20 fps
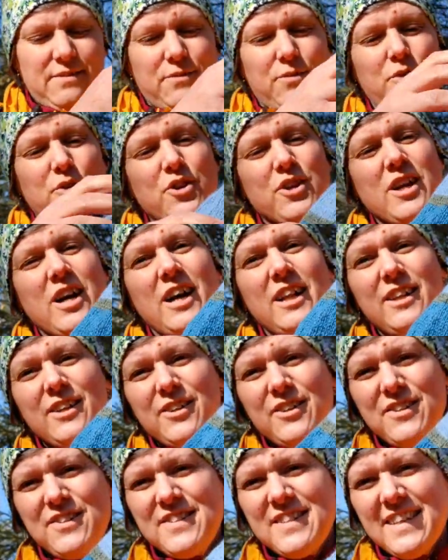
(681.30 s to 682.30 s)
4
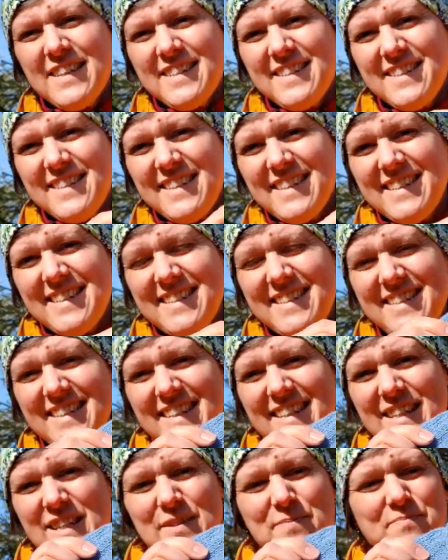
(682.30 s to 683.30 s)
colors, as you can
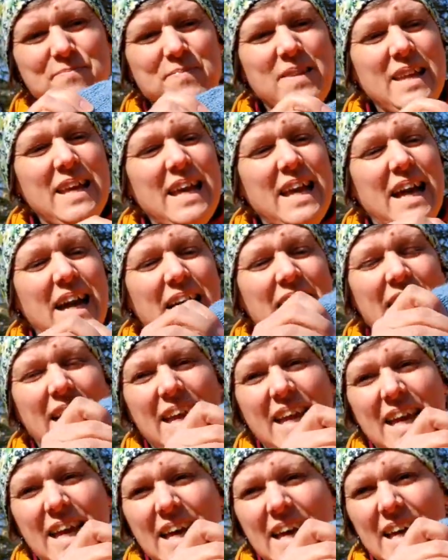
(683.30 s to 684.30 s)
see.
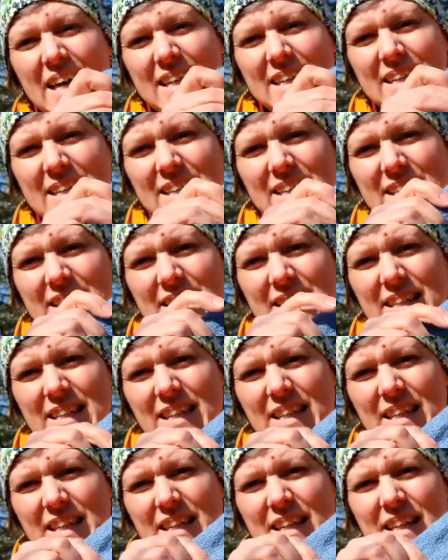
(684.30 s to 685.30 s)
I had
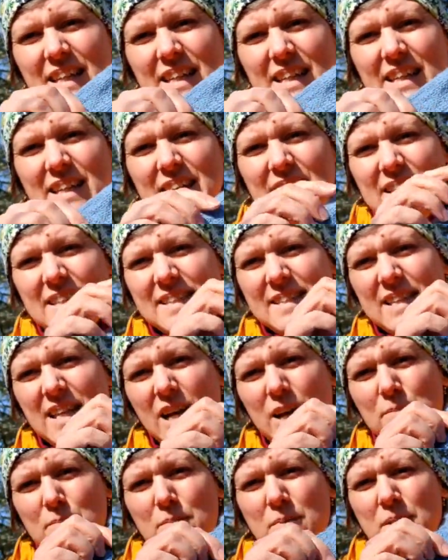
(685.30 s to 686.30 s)

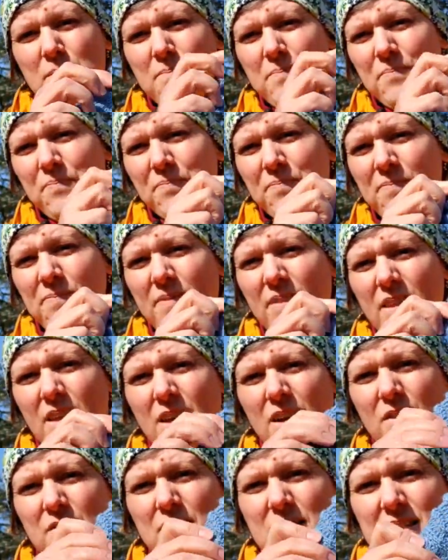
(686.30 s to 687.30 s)
some
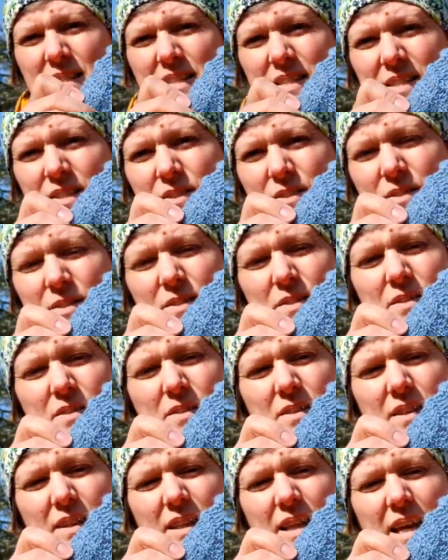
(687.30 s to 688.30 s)
of this
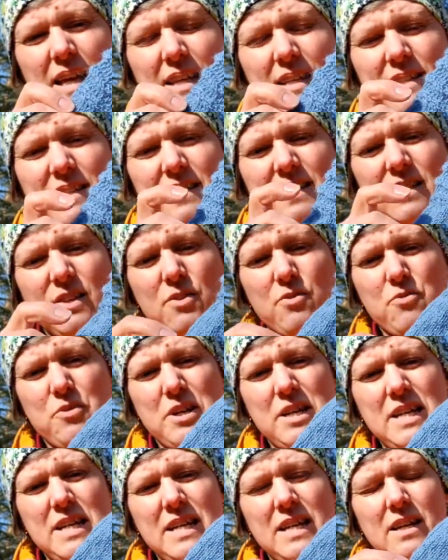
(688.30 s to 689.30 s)
light
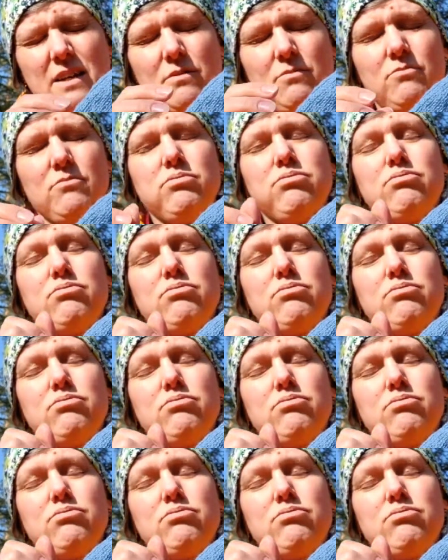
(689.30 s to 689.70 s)
green.